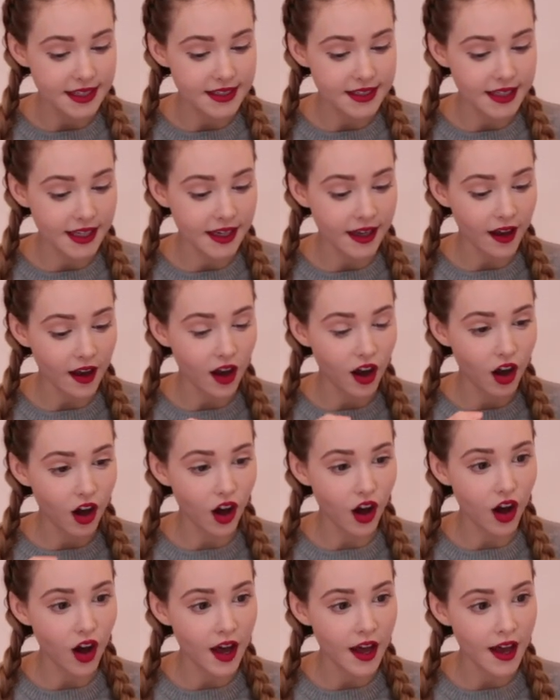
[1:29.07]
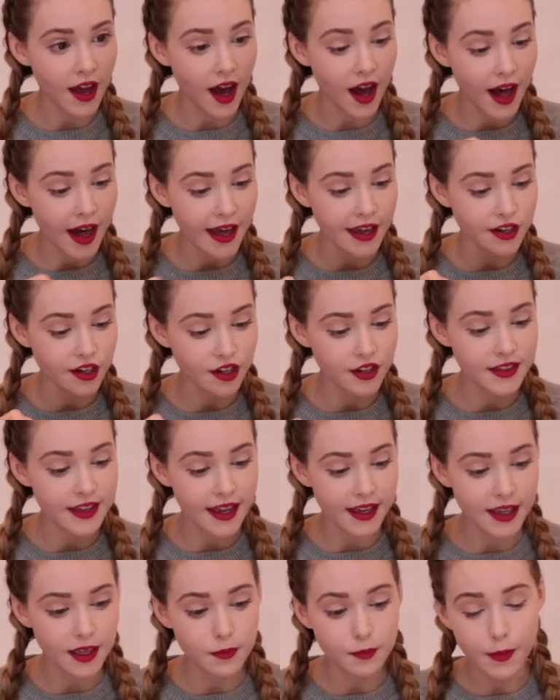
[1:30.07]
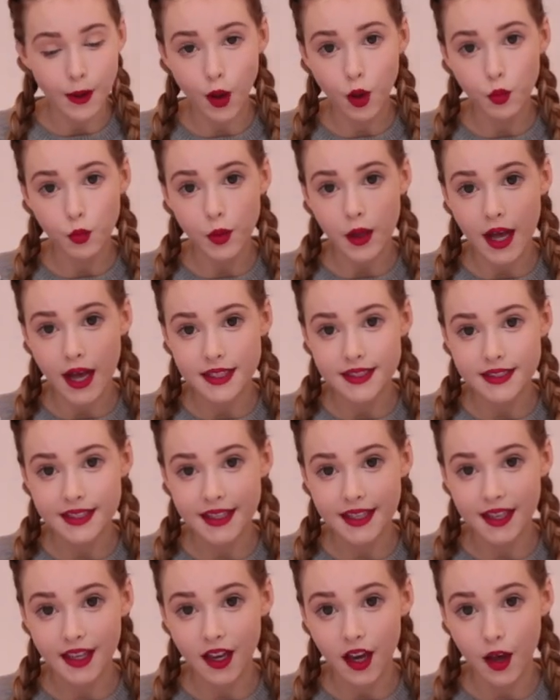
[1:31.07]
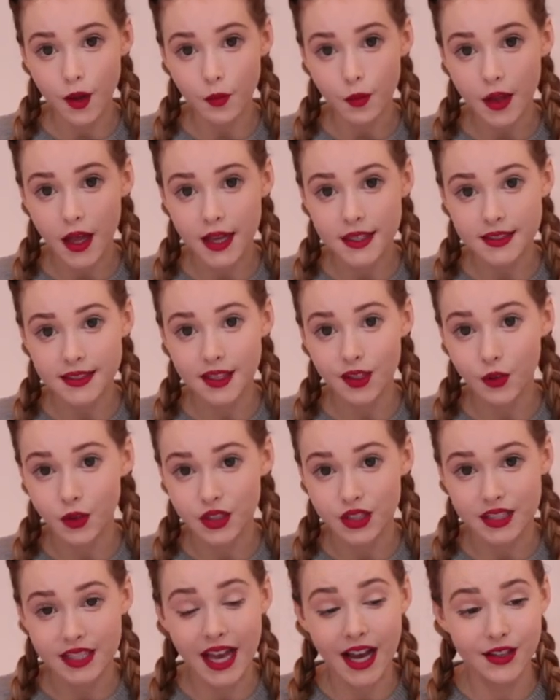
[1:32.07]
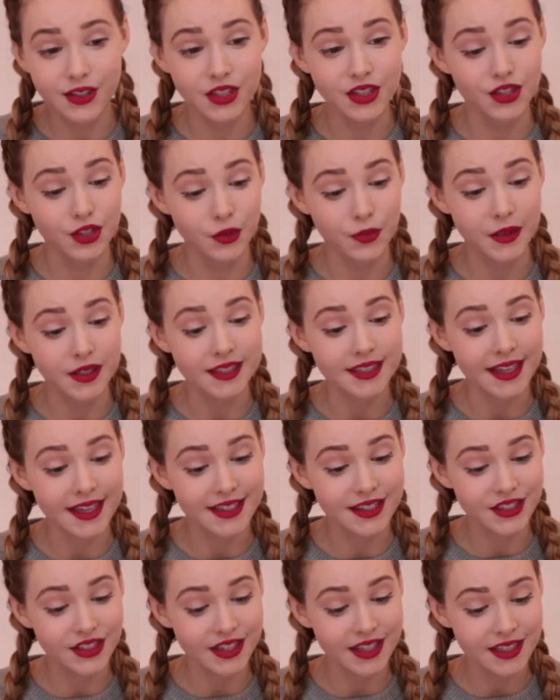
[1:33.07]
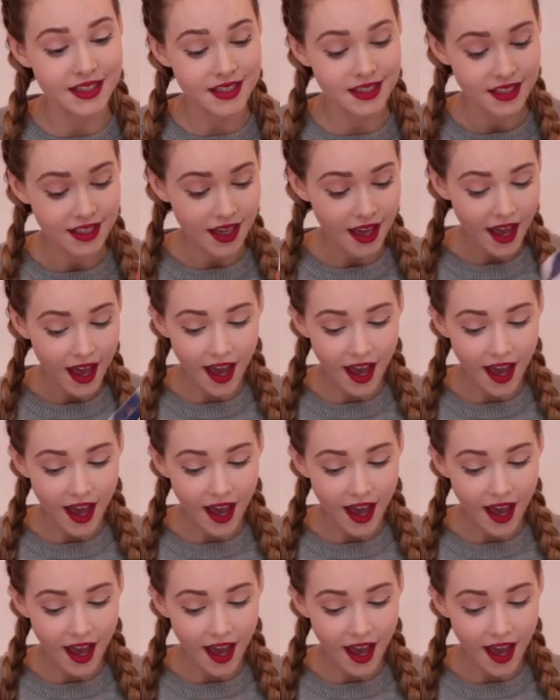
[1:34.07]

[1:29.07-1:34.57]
It's like a hot iron that can melt plastic and cut plastic, which sounds super dangerous.